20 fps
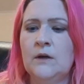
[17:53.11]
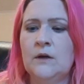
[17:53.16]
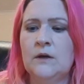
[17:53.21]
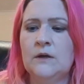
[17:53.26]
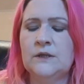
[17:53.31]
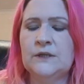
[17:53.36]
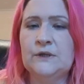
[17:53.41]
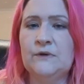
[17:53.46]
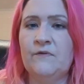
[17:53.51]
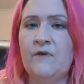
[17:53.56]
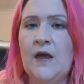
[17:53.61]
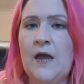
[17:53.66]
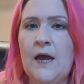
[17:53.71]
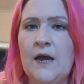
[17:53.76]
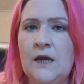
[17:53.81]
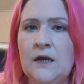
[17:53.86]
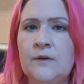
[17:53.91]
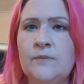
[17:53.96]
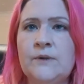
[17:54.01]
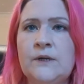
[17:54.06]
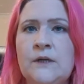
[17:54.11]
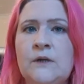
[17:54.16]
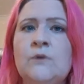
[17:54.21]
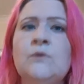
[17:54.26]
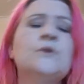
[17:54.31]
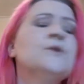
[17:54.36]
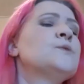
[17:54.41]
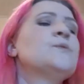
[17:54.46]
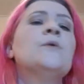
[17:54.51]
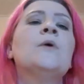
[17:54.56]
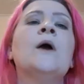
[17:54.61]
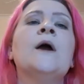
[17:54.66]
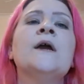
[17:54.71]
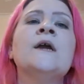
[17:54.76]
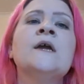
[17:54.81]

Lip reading: So if anybody knows where I can